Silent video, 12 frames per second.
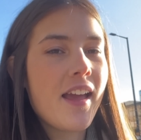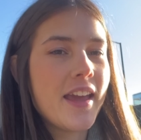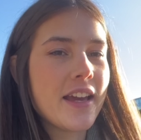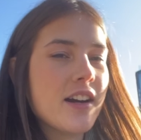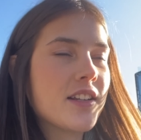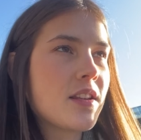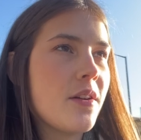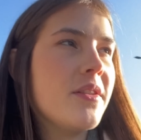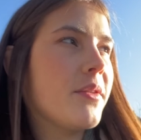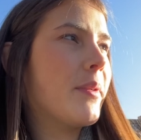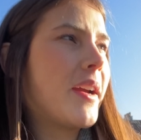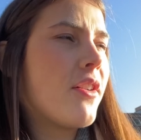guys, so
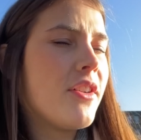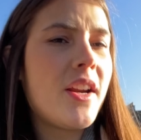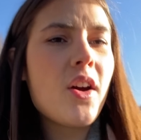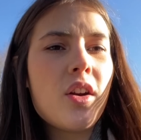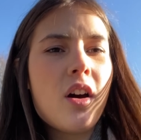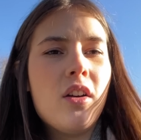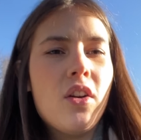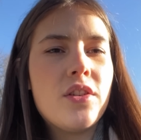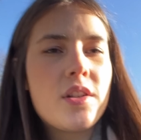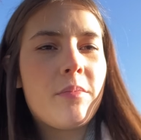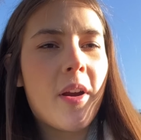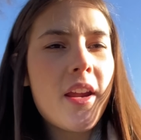we're currently on our
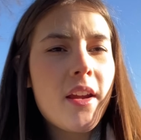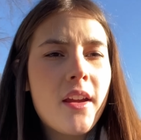lunch break.